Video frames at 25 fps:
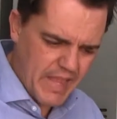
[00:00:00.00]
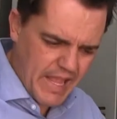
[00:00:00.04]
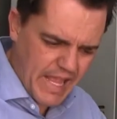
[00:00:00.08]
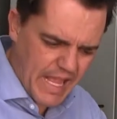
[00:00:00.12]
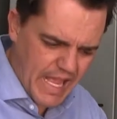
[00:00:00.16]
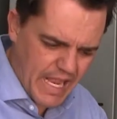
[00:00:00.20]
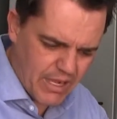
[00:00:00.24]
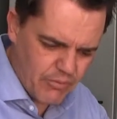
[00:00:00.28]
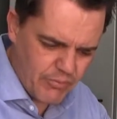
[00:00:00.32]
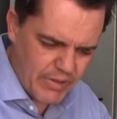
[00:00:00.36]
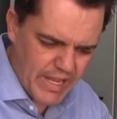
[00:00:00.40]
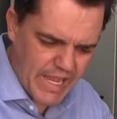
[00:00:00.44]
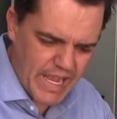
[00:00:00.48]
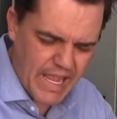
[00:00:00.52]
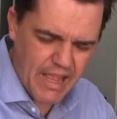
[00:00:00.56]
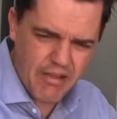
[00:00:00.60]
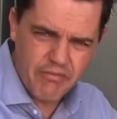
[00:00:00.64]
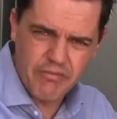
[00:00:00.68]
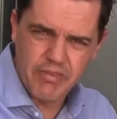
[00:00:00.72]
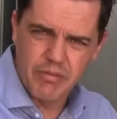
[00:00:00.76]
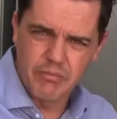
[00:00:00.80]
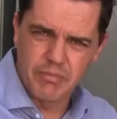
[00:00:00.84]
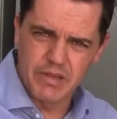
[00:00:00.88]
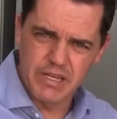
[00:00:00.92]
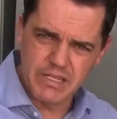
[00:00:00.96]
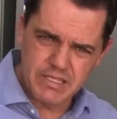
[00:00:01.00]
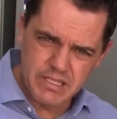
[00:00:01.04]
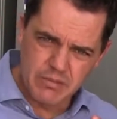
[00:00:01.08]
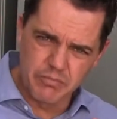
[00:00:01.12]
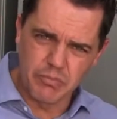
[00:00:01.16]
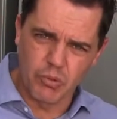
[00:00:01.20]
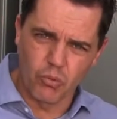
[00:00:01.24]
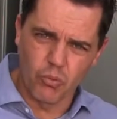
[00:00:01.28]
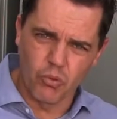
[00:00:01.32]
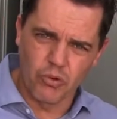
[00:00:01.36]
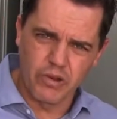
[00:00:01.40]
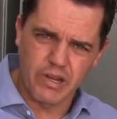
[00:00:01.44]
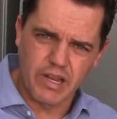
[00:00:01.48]
and we have the
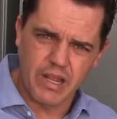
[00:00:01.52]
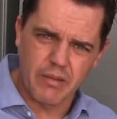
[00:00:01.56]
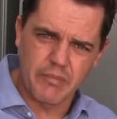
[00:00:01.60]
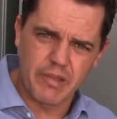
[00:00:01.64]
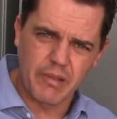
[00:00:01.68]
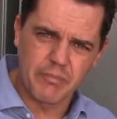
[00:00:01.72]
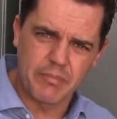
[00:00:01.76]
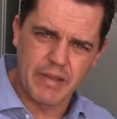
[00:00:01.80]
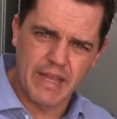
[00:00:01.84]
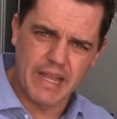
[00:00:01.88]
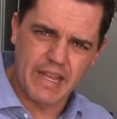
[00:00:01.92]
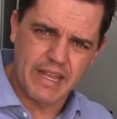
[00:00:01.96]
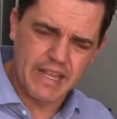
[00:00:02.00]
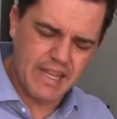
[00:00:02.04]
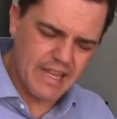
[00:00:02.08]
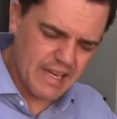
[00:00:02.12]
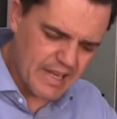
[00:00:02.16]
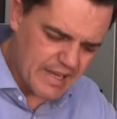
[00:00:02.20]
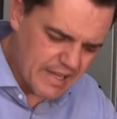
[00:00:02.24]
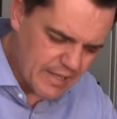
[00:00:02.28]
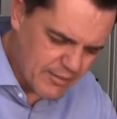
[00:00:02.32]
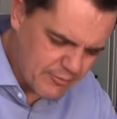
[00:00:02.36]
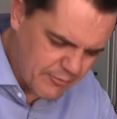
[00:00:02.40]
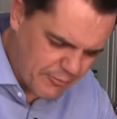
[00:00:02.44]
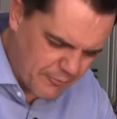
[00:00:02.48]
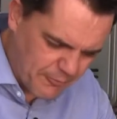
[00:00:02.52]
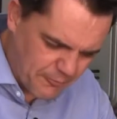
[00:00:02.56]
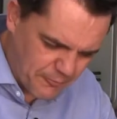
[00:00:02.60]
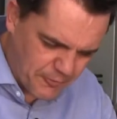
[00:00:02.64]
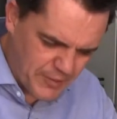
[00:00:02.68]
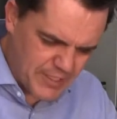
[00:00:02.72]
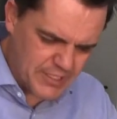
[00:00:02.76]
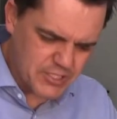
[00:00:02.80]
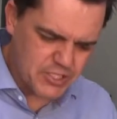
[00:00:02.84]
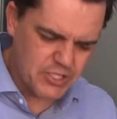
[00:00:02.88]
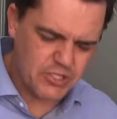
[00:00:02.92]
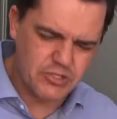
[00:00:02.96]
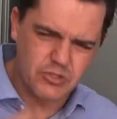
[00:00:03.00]
municipal water coming back in, it
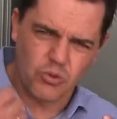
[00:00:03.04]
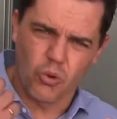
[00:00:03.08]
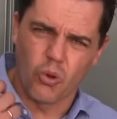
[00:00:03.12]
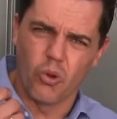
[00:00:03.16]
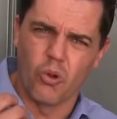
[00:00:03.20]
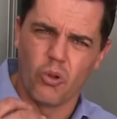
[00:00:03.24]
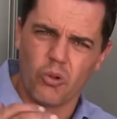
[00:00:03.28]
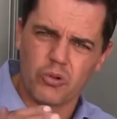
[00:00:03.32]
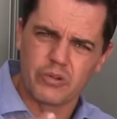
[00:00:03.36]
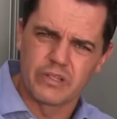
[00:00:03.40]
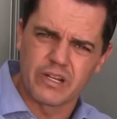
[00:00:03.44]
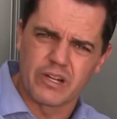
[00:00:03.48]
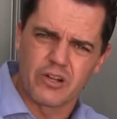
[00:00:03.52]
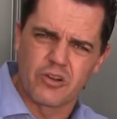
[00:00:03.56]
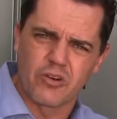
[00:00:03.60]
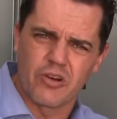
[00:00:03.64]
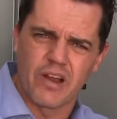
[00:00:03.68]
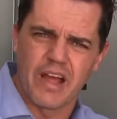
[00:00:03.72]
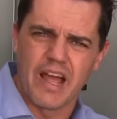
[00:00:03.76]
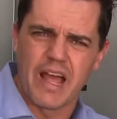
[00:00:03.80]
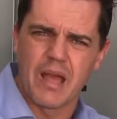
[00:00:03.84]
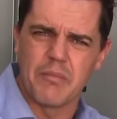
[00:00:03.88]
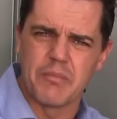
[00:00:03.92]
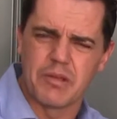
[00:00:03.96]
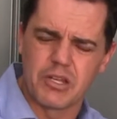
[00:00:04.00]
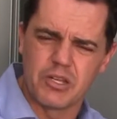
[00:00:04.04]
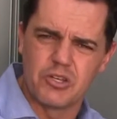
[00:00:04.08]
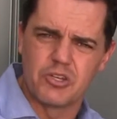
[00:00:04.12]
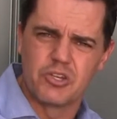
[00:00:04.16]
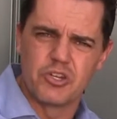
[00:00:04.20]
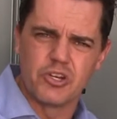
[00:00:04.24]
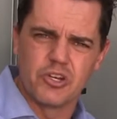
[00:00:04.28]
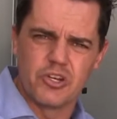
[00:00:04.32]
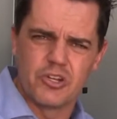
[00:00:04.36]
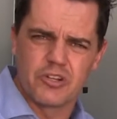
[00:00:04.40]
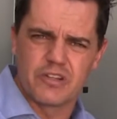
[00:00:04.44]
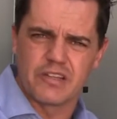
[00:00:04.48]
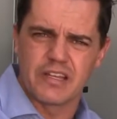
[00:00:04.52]
flushes all the grime and
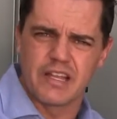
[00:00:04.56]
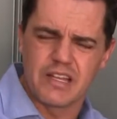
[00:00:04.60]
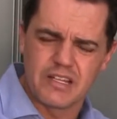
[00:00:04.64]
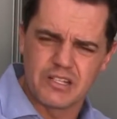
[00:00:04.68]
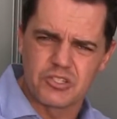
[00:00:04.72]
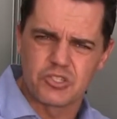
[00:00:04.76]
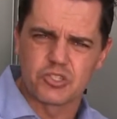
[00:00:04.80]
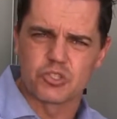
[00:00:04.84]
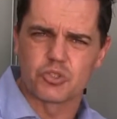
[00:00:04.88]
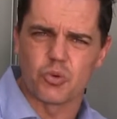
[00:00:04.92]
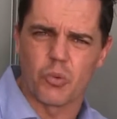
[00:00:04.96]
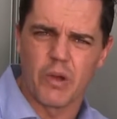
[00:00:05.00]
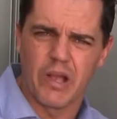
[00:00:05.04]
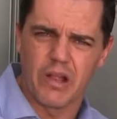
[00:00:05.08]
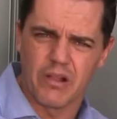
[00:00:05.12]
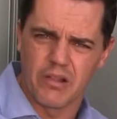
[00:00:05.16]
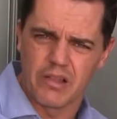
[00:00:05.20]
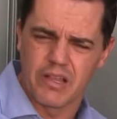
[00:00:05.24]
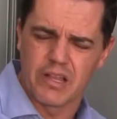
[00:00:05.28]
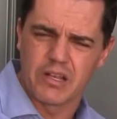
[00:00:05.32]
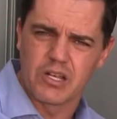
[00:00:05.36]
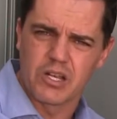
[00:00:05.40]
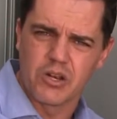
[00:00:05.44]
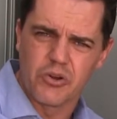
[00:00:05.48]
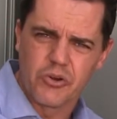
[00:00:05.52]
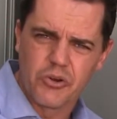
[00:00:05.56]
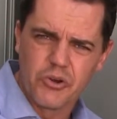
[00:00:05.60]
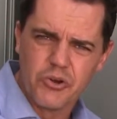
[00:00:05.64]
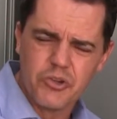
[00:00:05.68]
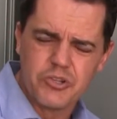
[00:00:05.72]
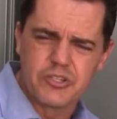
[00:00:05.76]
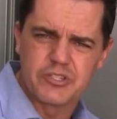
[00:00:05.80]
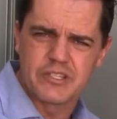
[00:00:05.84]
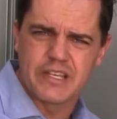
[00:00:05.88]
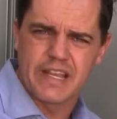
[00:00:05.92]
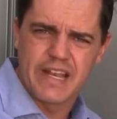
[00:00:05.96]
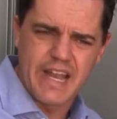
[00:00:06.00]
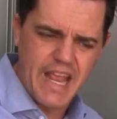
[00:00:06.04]
dirt and soil and
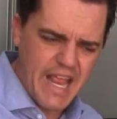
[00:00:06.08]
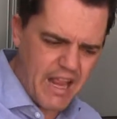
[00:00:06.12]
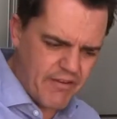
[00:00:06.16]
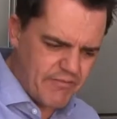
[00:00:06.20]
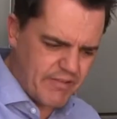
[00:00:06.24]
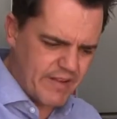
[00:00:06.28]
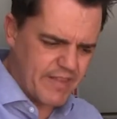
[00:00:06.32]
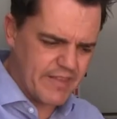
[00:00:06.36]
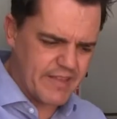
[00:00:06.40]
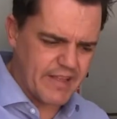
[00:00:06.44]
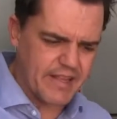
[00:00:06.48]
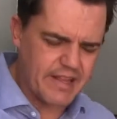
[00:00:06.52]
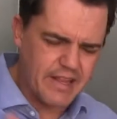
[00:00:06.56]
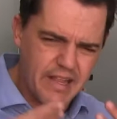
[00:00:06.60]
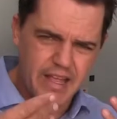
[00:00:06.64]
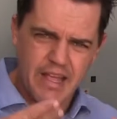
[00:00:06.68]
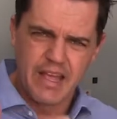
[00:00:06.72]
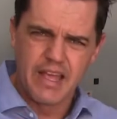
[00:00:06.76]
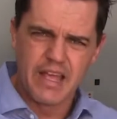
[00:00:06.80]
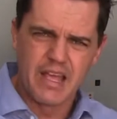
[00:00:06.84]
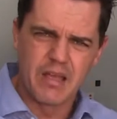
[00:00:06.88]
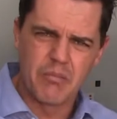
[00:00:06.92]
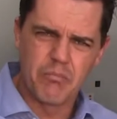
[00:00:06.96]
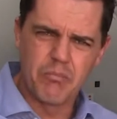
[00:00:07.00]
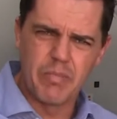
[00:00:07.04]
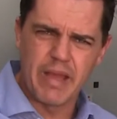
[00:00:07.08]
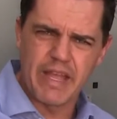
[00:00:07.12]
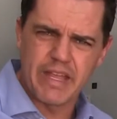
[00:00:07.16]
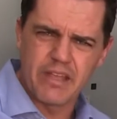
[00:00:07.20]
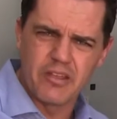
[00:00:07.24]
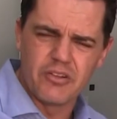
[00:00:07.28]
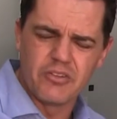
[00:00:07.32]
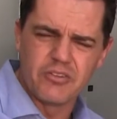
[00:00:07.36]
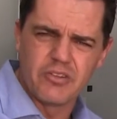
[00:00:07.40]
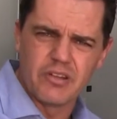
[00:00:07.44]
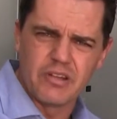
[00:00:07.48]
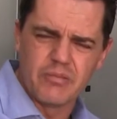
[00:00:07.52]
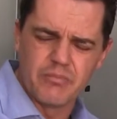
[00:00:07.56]
roots and everything back
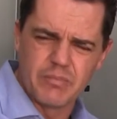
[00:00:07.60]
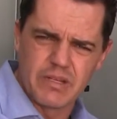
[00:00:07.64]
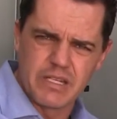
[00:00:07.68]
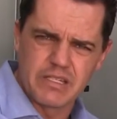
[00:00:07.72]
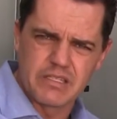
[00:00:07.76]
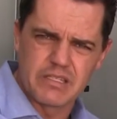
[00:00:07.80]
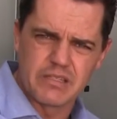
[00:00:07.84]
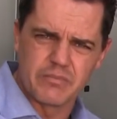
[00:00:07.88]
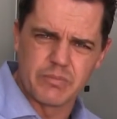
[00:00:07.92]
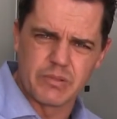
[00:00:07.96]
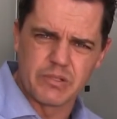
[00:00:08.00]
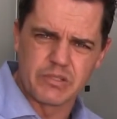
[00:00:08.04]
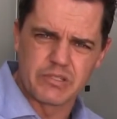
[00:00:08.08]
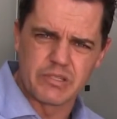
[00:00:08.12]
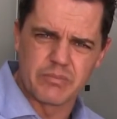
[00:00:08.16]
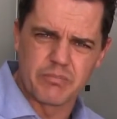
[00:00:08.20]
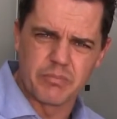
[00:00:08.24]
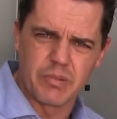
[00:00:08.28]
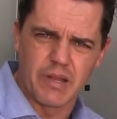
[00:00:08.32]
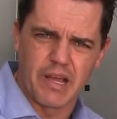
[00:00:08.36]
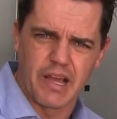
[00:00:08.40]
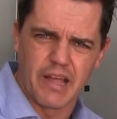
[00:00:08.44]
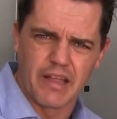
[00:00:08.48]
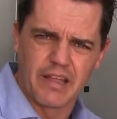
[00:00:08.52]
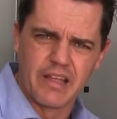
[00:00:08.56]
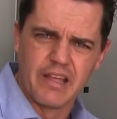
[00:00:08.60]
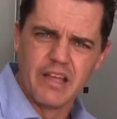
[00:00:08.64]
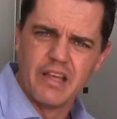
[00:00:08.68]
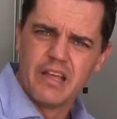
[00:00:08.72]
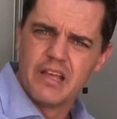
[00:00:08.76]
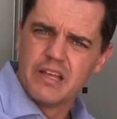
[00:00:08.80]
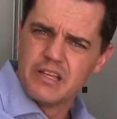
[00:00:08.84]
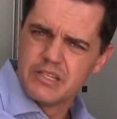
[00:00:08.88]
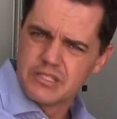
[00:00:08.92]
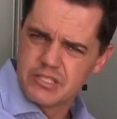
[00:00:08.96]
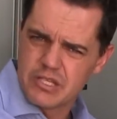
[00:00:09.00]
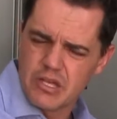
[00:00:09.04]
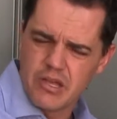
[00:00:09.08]
into the municipal supply.
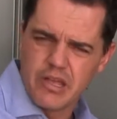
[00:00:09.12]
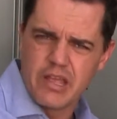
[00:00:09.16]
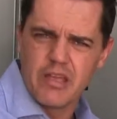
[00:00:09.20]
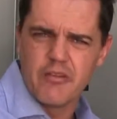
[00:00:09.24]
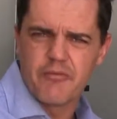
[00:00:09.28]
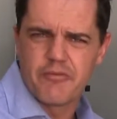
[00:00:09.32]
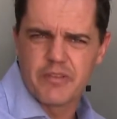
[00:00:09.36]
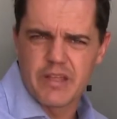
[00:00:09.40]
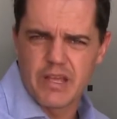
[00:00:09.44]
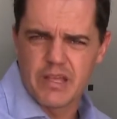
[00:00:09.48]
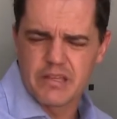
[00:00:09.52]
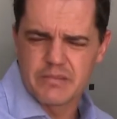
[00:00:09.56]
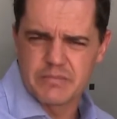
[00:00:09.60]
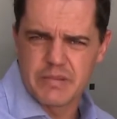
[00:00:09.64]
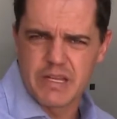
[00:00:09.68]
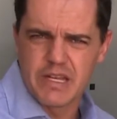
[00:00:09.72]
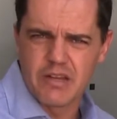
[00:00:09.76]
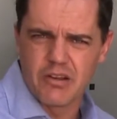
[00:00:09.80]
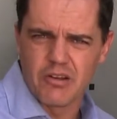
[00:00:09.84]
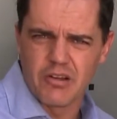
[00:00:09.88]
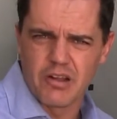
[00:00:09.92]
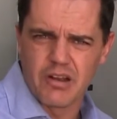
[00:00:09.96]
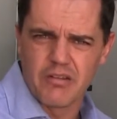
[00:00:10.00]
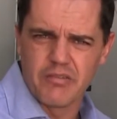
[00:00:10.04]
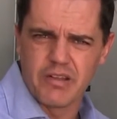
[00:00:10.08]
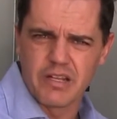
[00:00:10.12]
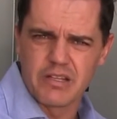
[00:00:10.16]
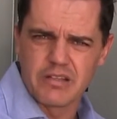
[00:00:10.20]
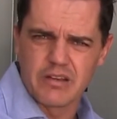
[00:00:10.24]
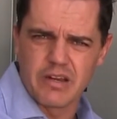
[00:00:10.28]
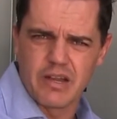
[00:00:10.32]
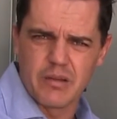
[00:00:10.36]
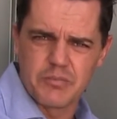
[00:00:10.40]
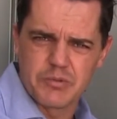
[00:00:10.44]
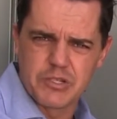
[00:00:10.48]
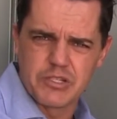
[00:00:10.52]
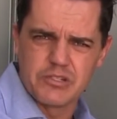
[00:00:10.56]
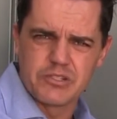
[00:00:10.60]
So if there's been a lot of
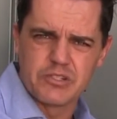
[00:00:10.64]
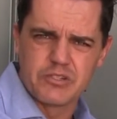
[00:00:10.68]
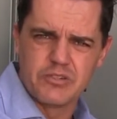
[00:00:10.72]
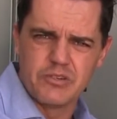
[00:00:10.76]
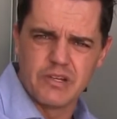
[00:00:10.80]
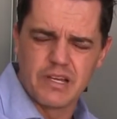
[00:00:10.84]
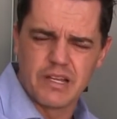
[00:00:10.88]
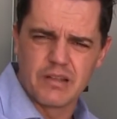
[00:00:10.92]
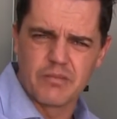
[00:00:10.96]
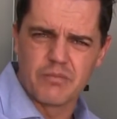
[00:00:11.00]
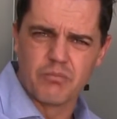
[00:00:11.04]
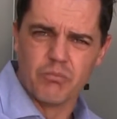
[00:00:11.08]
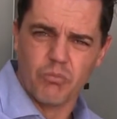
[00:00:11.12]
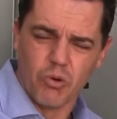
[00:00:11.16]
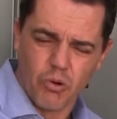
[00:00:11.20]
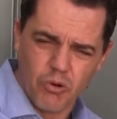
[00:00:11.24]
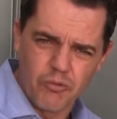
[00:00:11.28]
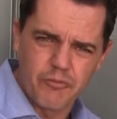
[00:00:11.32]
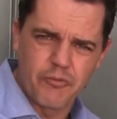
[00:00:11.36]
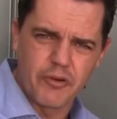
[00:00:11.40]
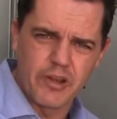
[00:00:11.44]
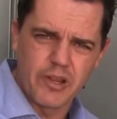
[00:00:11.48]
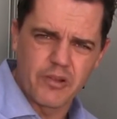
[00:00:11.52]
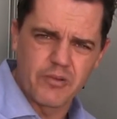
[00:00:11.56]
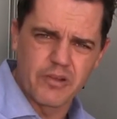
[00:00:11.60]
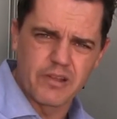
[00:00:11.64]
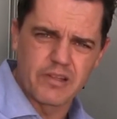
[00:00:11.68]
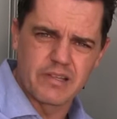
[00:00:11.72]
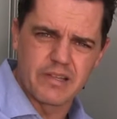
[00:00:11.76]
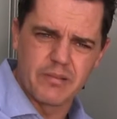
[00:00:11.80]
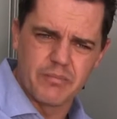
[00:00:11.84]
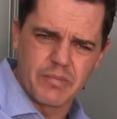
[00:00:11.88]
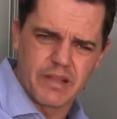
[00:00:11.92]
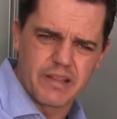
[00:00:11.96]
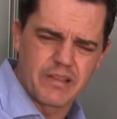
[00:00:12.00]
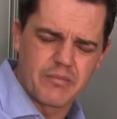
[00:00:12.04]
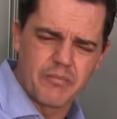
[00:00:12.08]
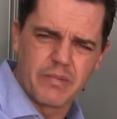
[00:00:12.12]
interruptions, do it more frequently,
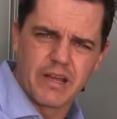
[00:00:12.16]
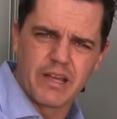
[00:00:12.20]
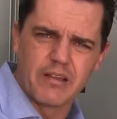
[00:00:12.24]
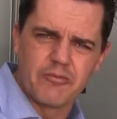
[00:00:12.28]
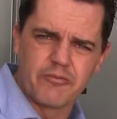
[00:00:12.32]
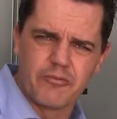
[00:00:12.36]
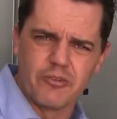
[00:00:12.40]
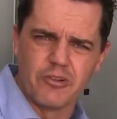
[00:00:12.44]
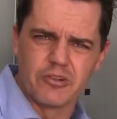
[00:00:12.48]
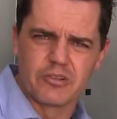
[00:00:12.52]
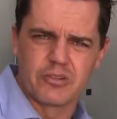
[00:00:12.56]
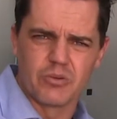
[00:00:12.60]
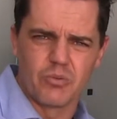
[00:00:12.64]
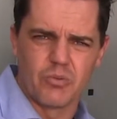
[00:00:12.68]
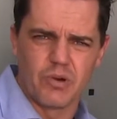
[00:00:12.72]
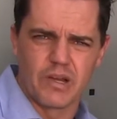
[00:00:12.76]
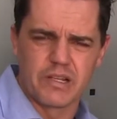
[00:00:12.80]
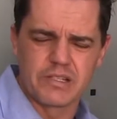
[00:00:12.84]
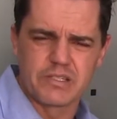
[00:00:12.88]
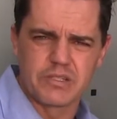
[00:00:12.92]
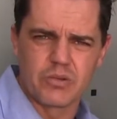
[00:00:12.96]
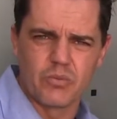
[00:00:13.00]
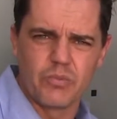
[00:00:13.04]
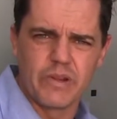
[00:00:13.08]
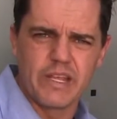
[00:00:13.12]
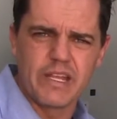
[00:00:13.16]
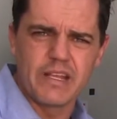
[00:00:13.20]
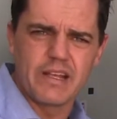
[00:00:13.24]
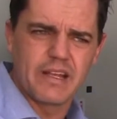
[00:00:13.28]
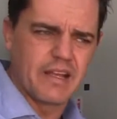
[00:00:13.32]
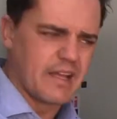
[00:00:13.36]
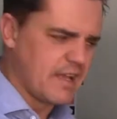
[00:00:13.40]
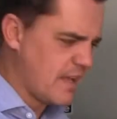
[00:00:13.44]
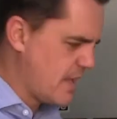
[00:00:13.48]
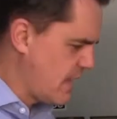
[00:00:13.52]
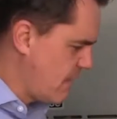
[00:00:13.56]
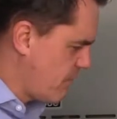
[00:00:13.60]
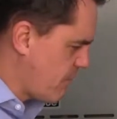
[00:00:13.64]
but the main filter once a week
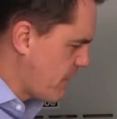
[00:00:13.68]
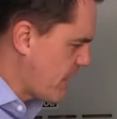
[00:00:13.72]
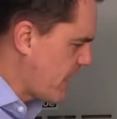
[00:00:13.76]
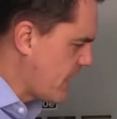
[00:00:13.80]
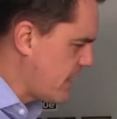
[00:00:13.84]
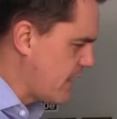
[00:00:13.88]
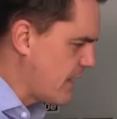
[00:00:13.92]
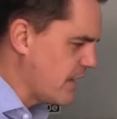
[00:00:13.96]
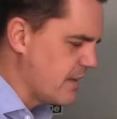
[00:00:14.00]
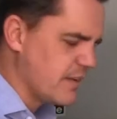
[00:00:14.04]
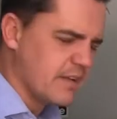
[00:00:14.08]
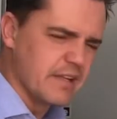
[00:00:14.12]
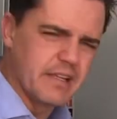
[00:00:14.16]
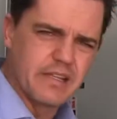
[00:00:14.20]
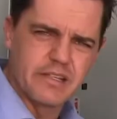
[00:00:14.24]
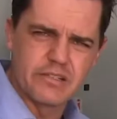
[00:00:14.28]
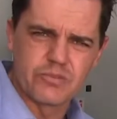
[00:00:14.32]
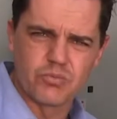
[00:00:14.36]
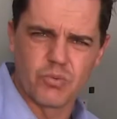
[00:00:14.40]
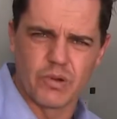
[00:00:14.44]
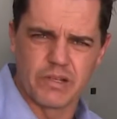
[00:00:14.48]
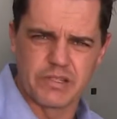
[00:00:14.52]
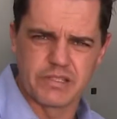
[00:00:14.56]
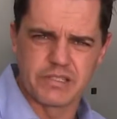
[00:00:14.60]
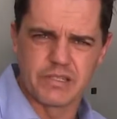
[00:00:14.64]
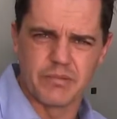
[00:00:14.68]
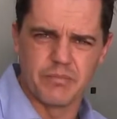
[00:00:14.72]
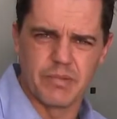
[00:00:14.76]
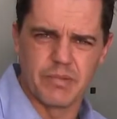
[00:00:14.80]
and then these once a